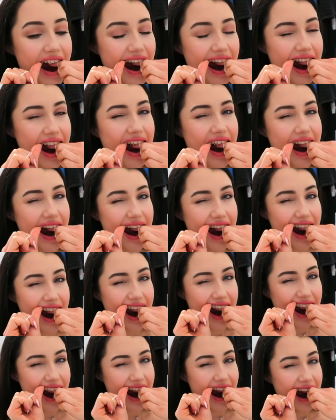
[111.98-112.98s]
your teeth, make
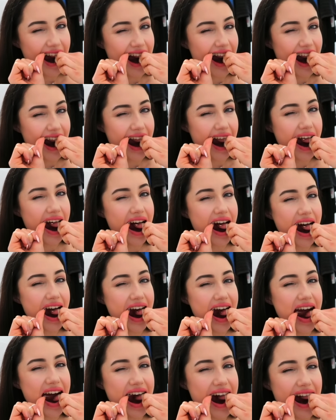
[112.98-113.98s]
sure your breath don't
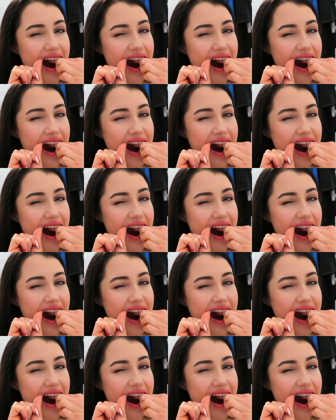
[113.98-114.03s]
stink.